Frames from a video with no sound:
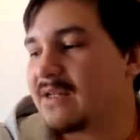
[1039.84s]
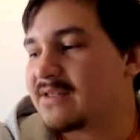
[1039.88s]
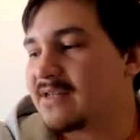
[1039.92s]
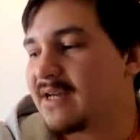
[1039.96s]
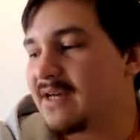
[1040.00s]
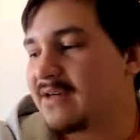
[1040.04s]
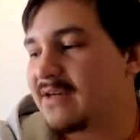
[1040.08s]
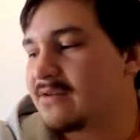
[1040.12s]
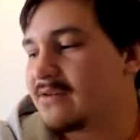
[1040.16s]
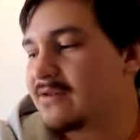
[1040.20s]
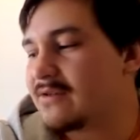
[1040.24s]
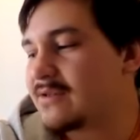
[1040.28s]

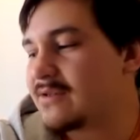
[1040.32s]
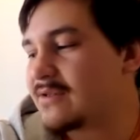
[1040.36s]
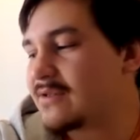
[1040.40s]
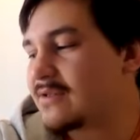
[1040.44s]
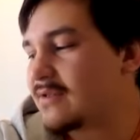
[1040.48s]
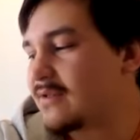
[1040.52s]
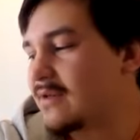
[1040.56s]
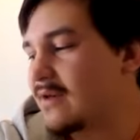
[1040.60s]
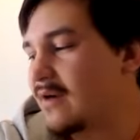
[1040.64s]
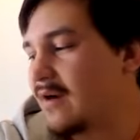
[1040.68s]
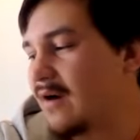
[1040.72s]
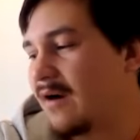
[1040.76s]

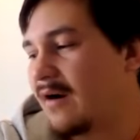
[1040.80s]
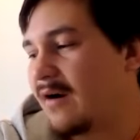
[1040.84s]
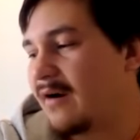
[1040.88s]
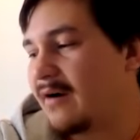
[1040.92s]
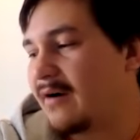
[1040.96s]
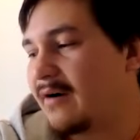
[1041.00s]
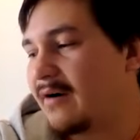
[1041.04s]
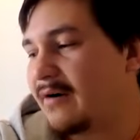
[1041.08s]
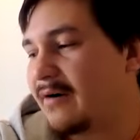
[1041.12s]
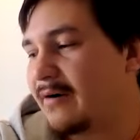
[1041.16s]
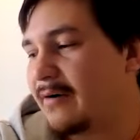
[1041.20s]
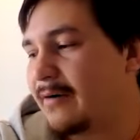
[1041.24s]
Tunnels
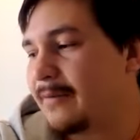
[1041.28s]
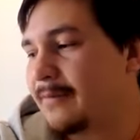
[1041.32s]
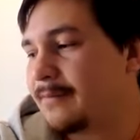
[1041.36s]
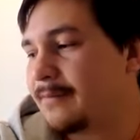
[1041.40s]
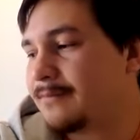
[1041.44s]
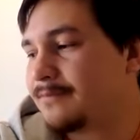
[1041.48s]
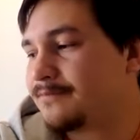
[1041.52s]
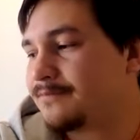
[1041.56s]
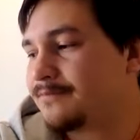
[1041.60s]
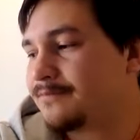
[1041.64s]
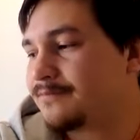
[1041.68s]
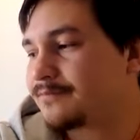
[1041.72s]
are
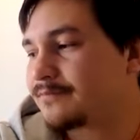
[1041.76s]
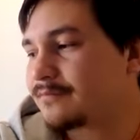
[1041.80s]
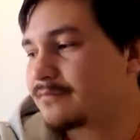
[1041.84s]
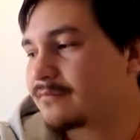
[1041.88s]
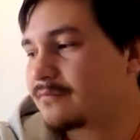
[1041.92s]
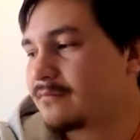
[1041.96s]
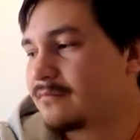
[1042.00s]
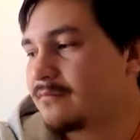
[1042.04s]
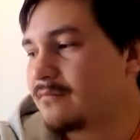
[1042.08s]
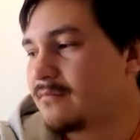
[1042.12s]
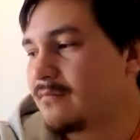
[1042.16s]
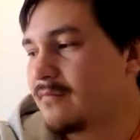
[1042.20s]

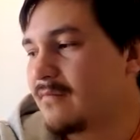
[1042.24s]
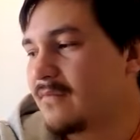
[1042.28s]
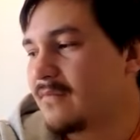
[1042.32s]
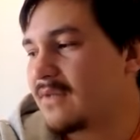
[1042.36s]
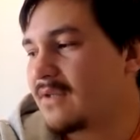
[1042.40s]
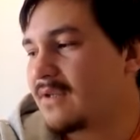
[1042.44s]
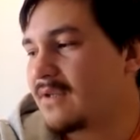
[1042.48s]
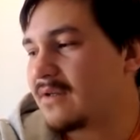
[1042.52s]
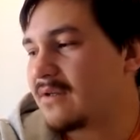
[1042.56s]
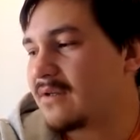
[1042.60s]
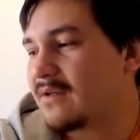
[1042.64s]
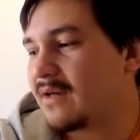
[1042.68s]

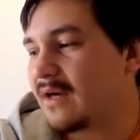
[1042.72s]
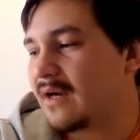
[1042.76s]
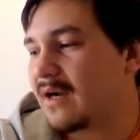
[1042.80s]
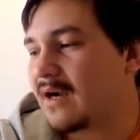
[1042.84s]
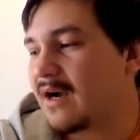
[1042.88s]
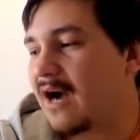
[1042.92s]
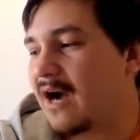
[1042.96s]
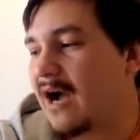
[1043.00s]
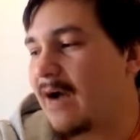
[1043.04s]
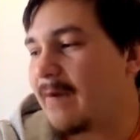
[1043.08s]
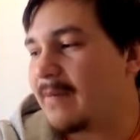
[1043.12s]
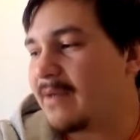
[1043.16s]
a
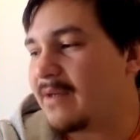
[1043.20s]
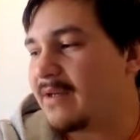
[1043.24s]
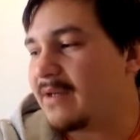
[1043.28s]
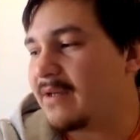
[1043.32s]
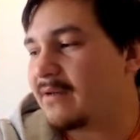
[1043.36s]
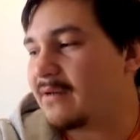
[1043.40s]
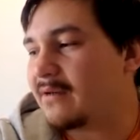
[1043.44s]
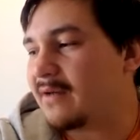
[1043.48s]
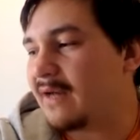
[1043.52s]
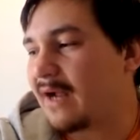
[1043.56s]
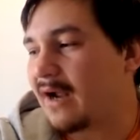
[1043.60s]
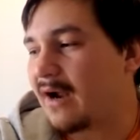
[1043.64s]

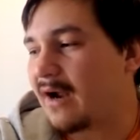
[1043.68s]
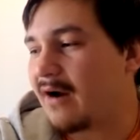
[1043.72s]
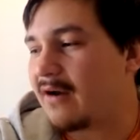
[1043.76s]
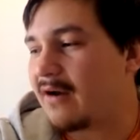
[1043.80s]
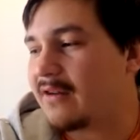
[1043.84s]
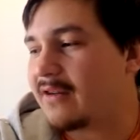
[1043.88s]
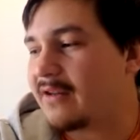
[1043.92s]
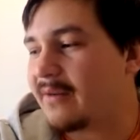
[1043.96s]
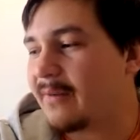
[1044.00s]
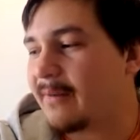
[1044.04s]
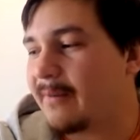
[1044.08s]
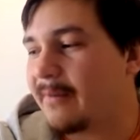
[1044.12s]
common, I
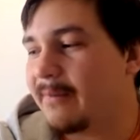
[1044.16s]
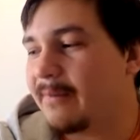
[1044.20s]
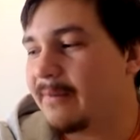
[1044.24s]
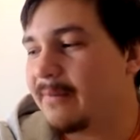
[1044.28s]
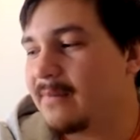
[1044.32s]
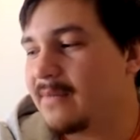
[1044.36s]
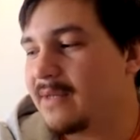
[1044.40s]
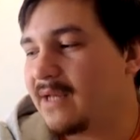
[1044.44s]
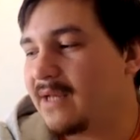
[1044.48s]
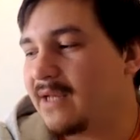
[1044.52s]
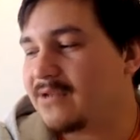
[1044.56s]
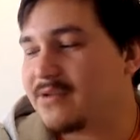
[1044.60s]
call
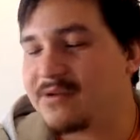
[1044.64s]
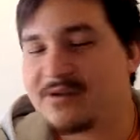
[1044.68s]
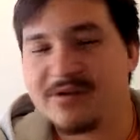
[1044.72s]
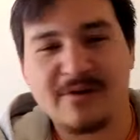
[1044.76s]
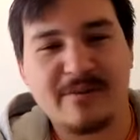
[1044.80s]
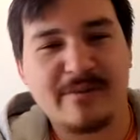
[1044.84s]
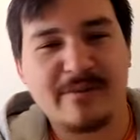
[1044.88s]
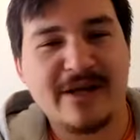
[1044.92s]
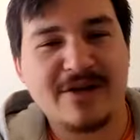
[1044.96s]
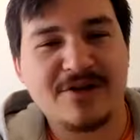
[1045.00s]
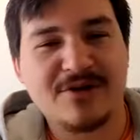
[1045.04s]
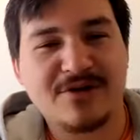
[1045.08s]
them
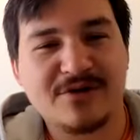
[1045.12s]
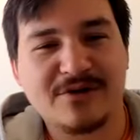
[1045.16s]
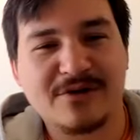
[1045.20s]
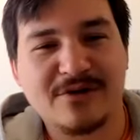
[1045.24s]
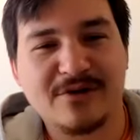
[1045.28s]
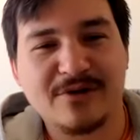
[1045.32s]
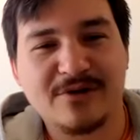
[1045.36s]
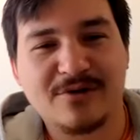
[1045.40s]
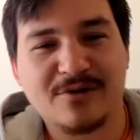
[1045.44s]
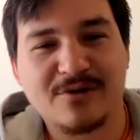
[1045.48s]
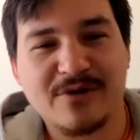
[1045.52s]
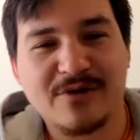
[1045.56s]

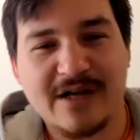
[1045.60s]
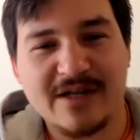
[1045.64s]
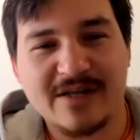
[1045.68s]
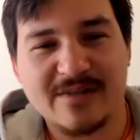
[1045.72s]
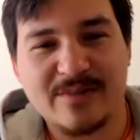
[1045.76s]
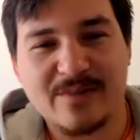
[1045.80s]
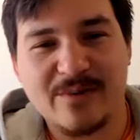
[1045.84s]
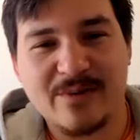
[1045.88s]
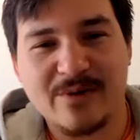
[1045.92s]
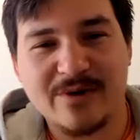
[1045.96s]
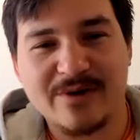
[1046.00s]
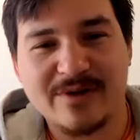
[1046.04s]
interdimensional
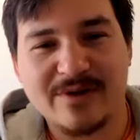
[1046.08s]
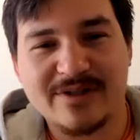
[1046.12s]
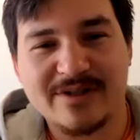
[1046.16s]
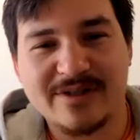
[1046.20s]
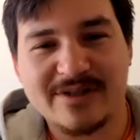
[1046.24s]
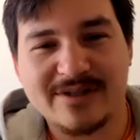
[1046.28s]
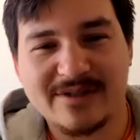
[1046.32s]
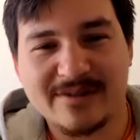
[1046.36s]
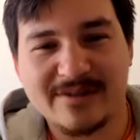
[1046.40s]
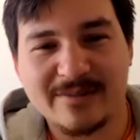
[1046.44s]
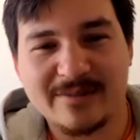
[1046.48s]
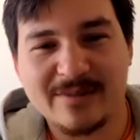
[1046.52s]
transport
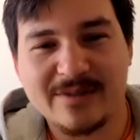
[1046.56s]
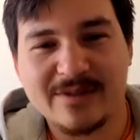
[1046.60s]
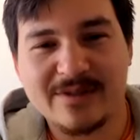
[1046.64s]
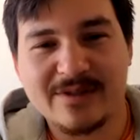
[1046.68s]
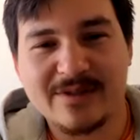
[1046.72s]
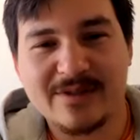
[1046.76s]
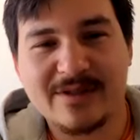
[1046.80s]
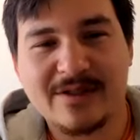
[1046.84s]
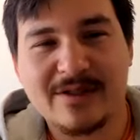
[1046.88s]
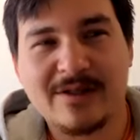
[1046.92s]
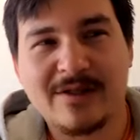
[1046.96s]
systems.